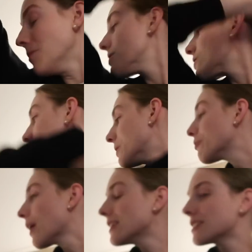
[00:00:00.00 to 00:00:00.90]
is normally
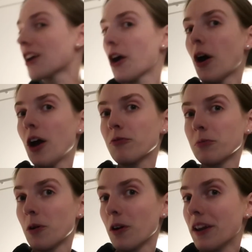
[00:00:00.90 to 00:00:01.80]
ready to go home from
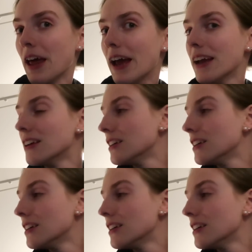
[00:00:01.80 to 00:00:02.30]
the holiday.